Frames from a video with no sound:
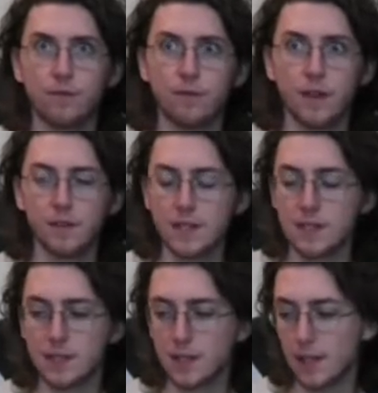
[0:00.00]

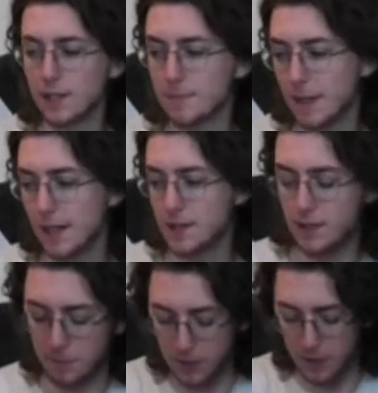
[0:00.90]
56 minutes
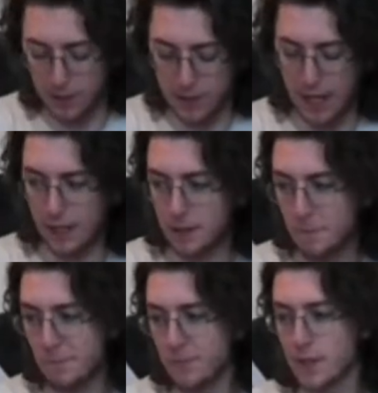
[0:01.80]
to be exact.
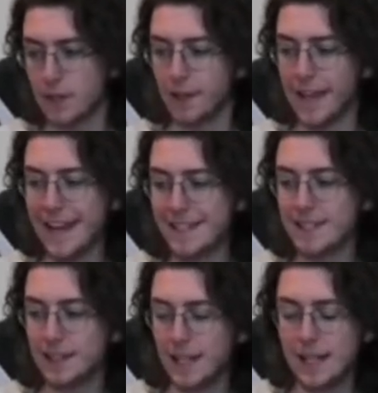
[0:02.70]

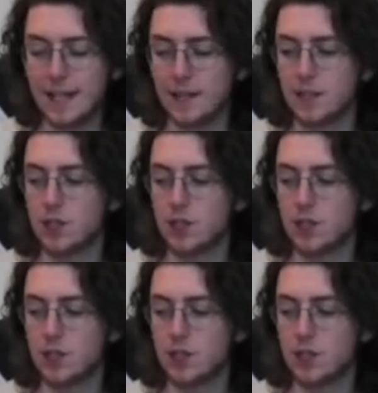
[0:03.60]
Lance Lynn and the